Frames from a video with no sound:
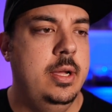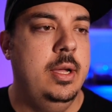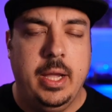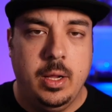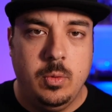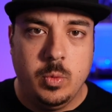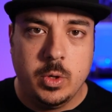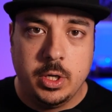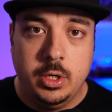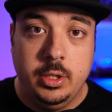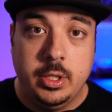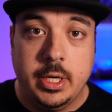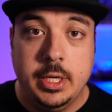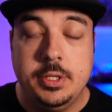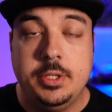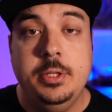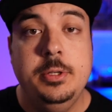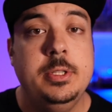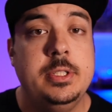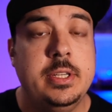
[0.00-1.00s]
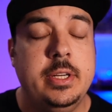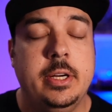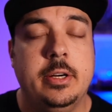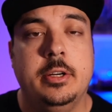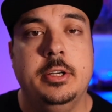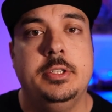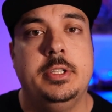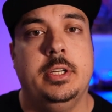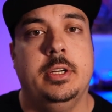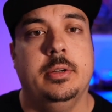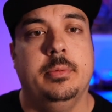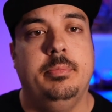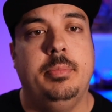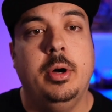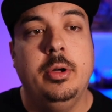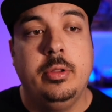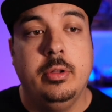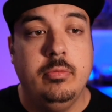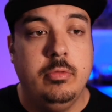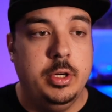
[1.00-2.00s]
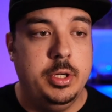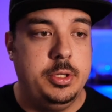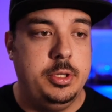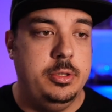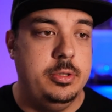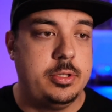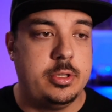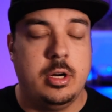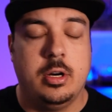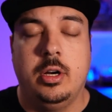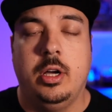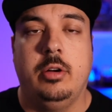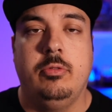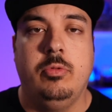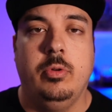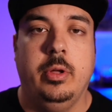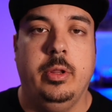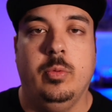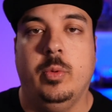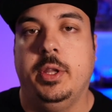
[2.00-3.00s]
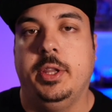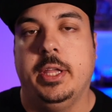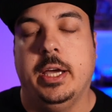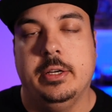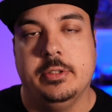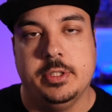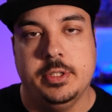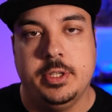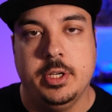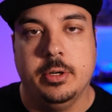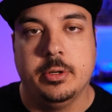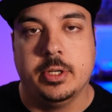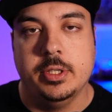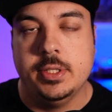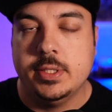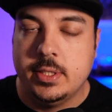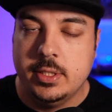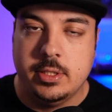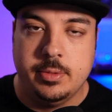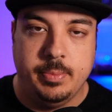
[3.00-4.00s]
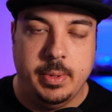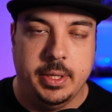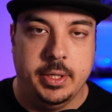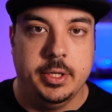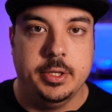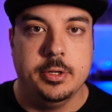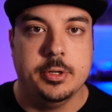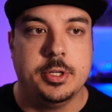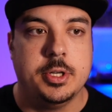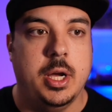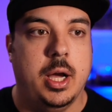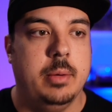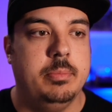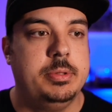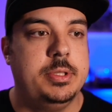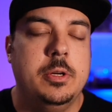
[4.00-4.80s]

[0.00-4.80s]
And we're going to look at two scenarios here, both of which you start off with 1,000 tokens to spend in your shop.